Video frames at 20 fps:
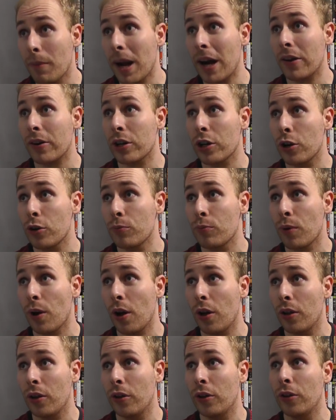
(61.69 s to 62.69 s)
Mario
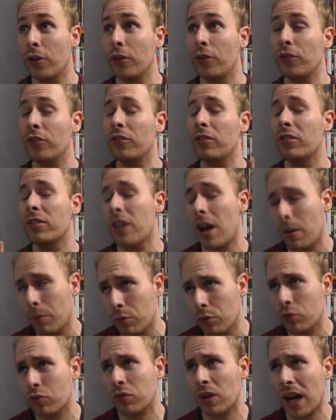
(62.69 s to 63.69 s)
Bros.,
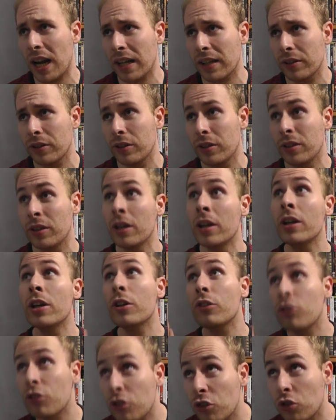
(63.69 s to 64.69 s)
Double Dragon,
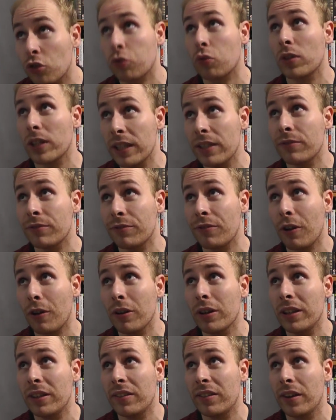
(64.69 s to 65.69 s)
Street
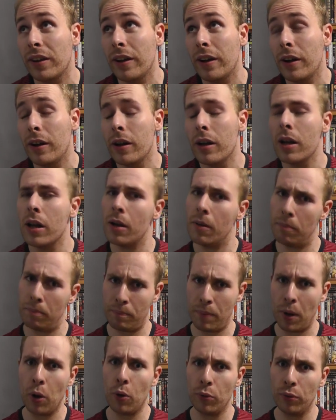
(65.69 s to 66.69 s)
Fighter,
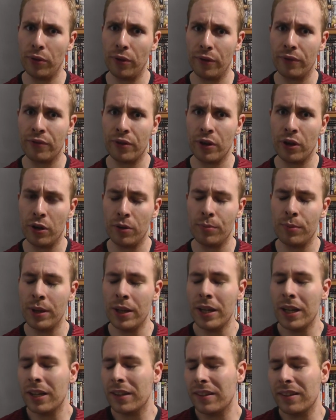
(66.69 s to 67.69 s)
both of them,
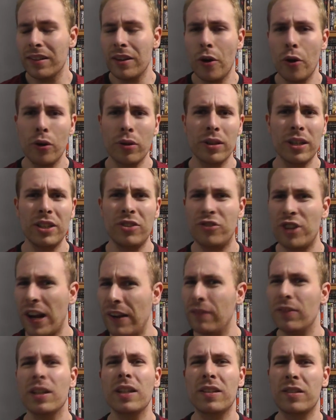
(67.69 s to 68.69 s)
to know that they
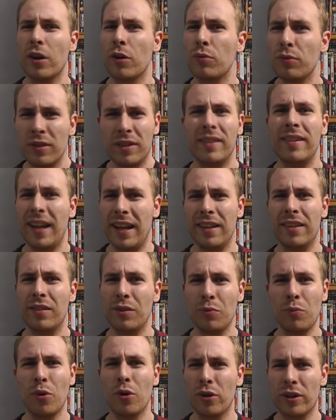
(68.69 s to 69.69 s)
generally don't tend
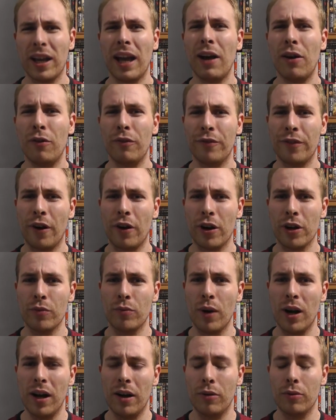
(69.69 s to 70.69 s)
to work out very
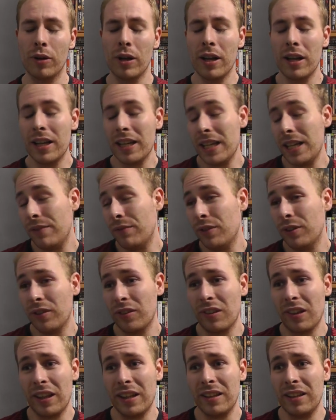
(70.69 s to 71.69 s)
well, even
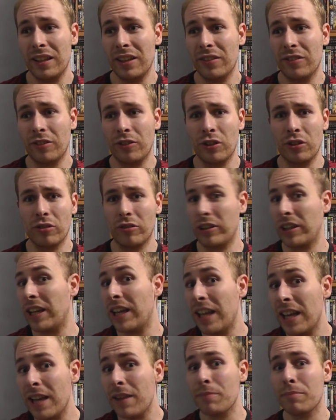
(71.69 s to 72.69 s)
as lately as something like
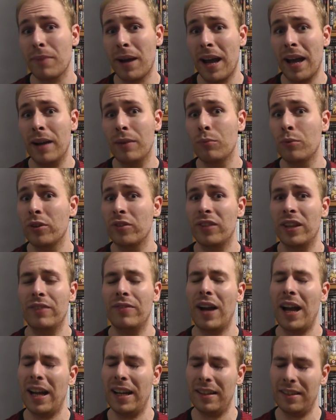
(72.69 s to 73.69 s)
Hitman, which they've
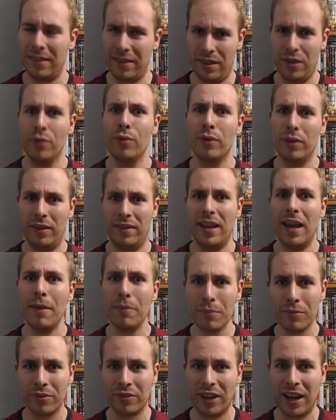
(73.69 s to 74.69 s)
had 2
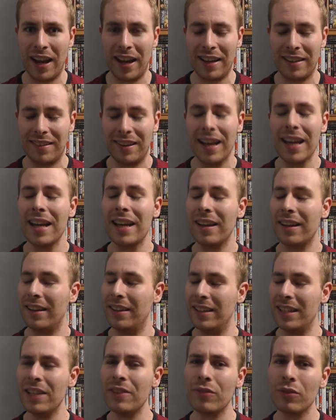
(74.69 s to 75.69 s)
attempts at,
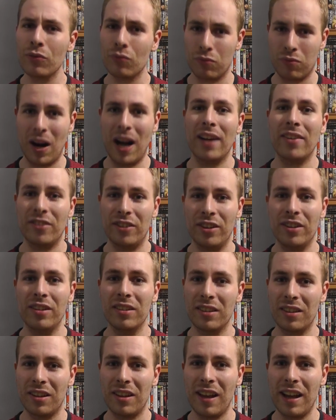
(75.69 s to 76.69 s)
and even Ratchet
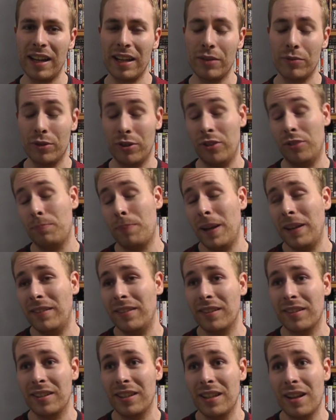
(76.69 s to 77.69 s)
and Clank, which is
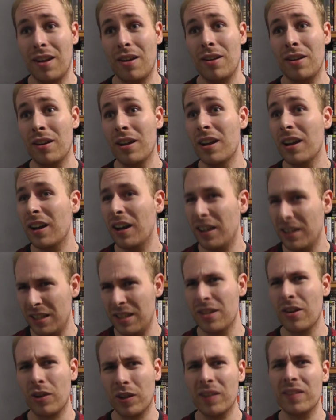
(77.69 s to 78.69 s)
basically a
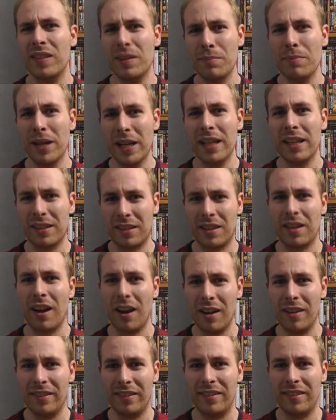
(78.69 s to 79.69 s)
90-minute
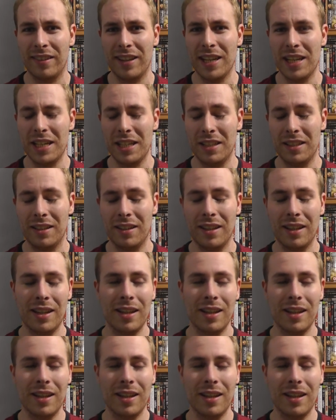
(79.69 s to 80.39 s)
cutscene.